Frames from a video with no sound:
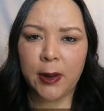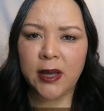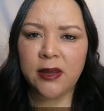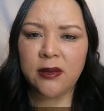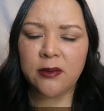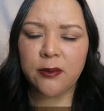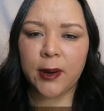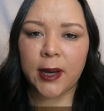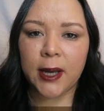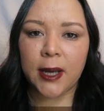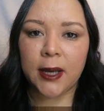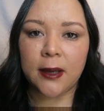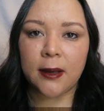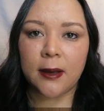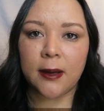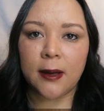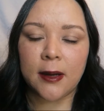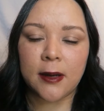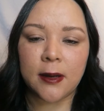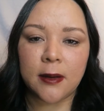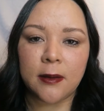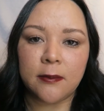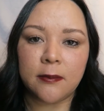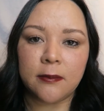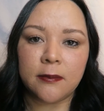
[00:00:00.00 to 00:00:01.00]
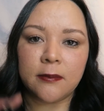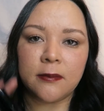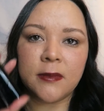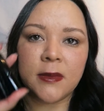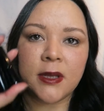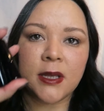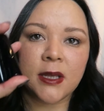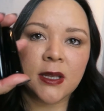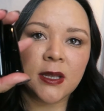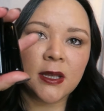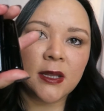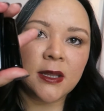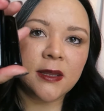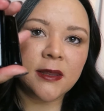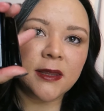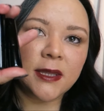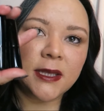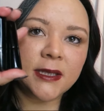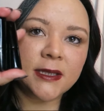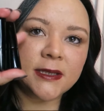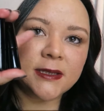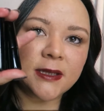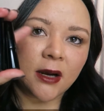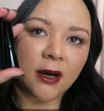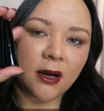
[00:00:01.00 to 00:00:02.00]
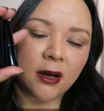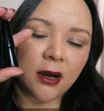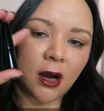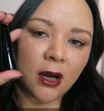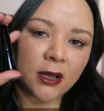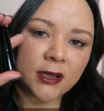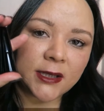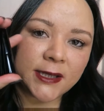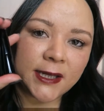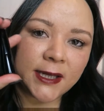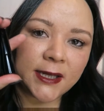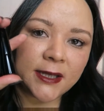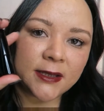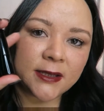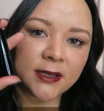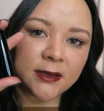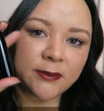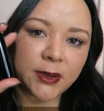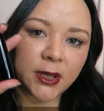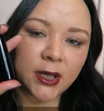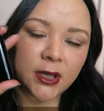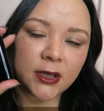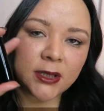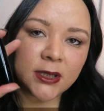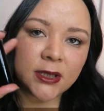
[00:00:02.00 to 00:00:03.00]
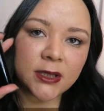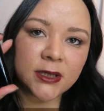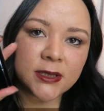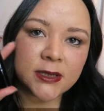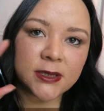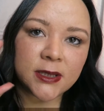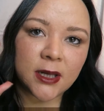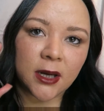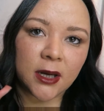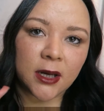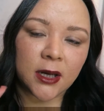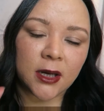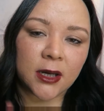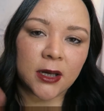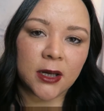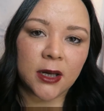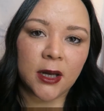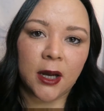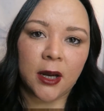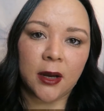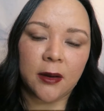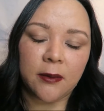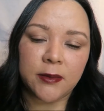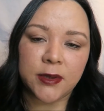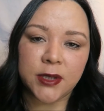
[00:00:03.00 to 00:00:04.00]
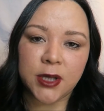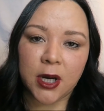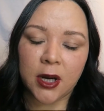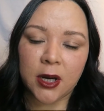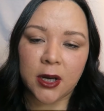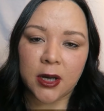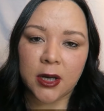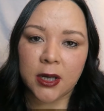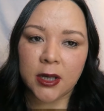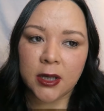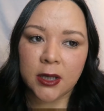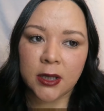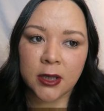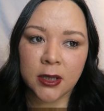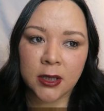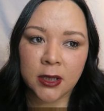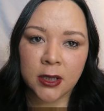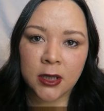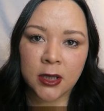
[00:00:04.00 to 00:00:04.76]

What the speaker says: By the way, these are holiday lip colors, are dark